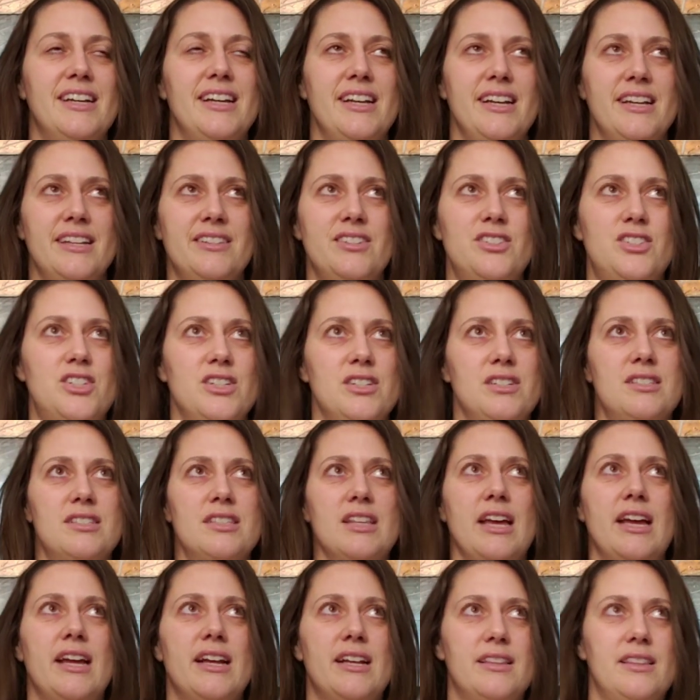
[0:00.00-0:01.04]
is just
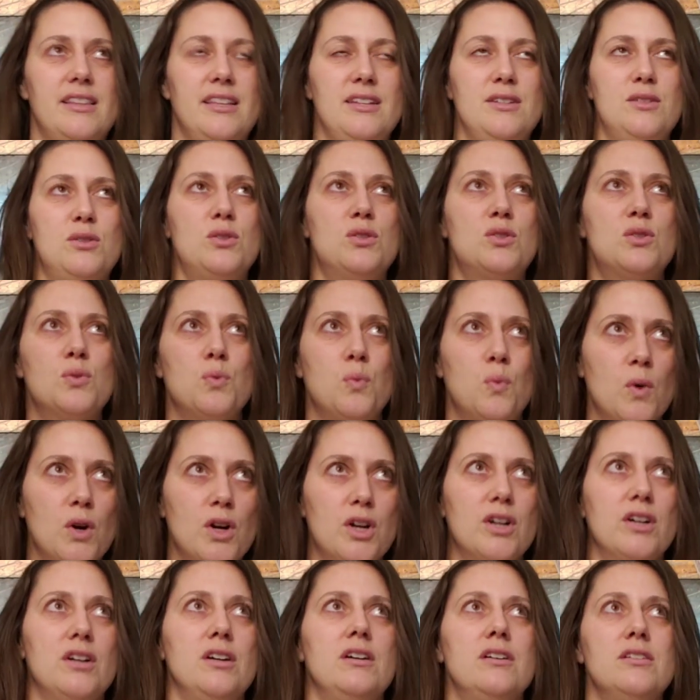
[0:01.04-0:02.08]
like these
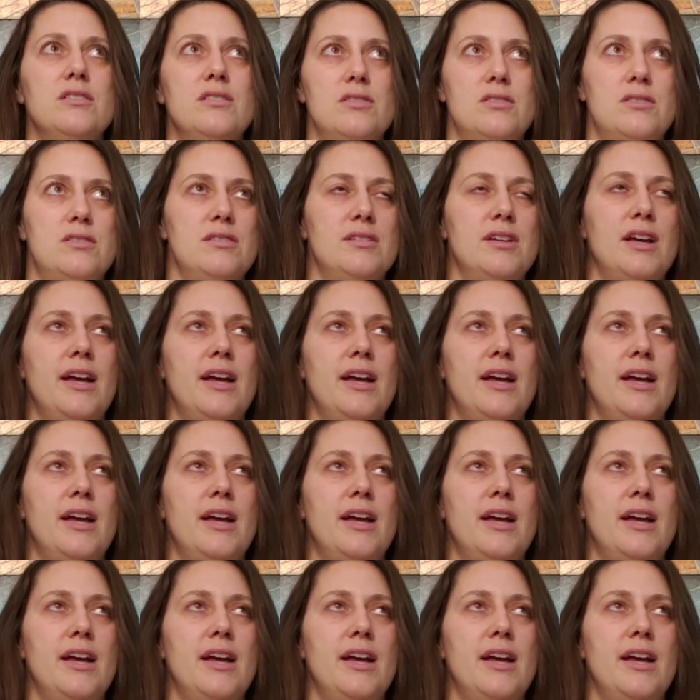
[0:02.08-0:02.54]
swirls,